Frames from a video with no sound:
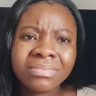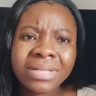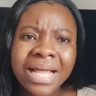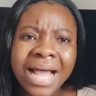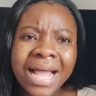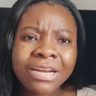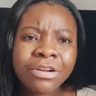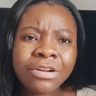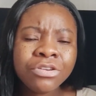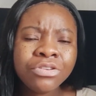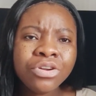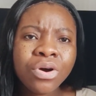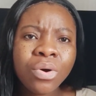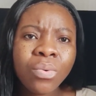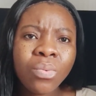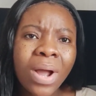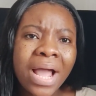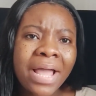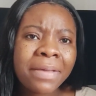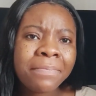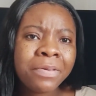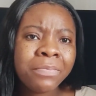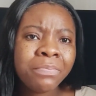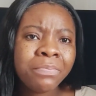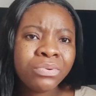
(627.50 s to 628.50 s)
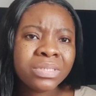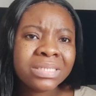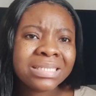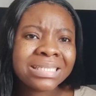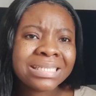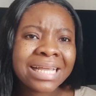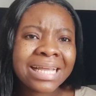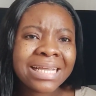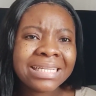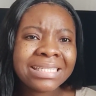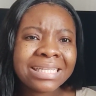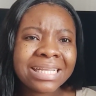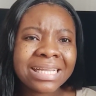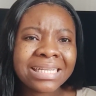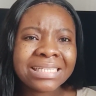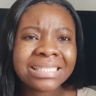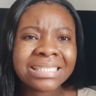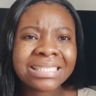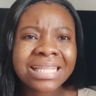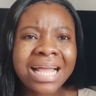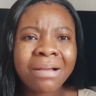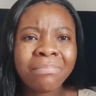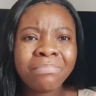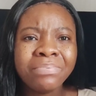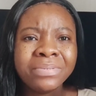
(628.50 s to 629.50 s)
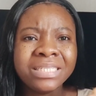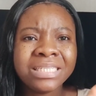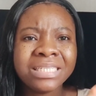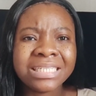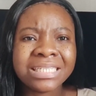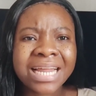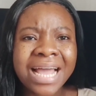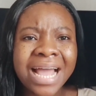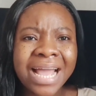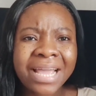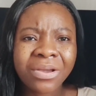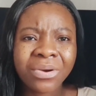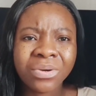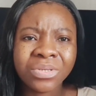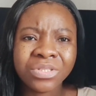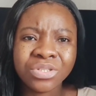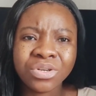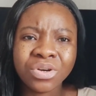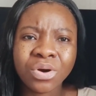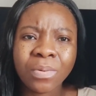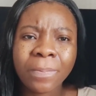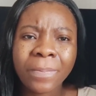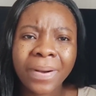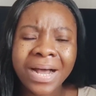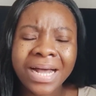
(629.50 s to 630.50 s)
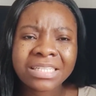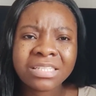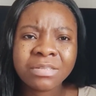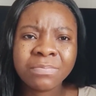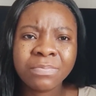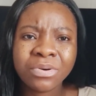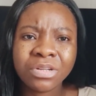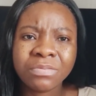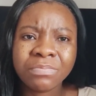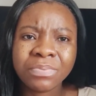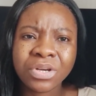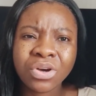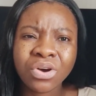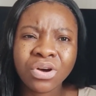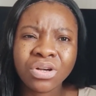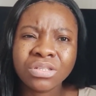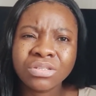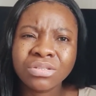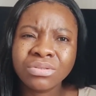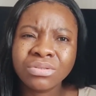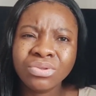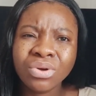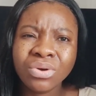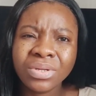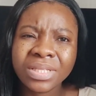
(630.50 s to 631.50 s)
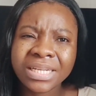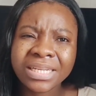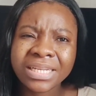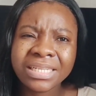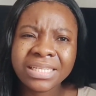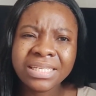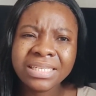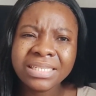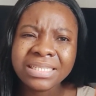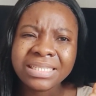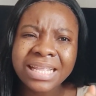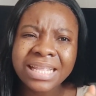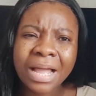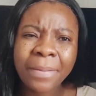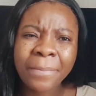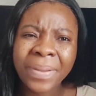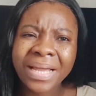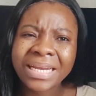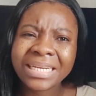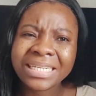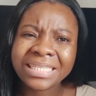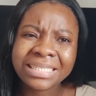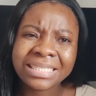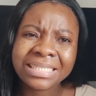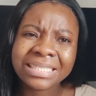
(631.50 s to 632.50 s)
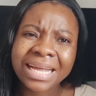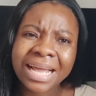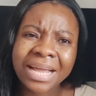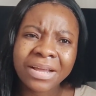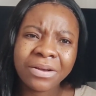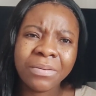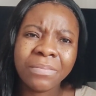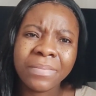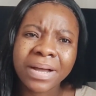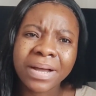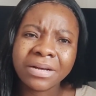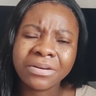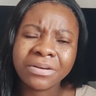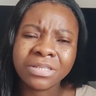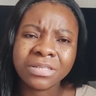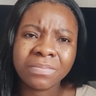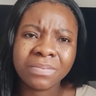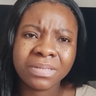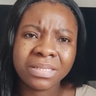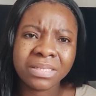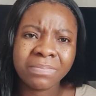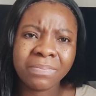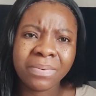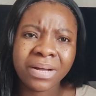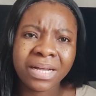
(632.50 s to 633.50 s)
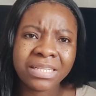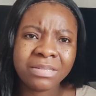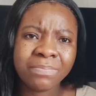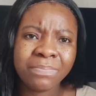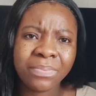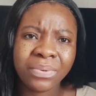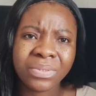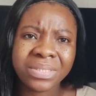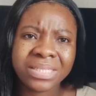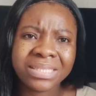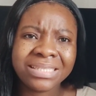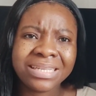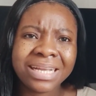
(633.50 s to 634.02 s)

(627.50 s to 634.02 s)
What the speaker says: I don't know why people say they stamp deny on your passport, because no, they didn't stamp any deny on my husband's passport.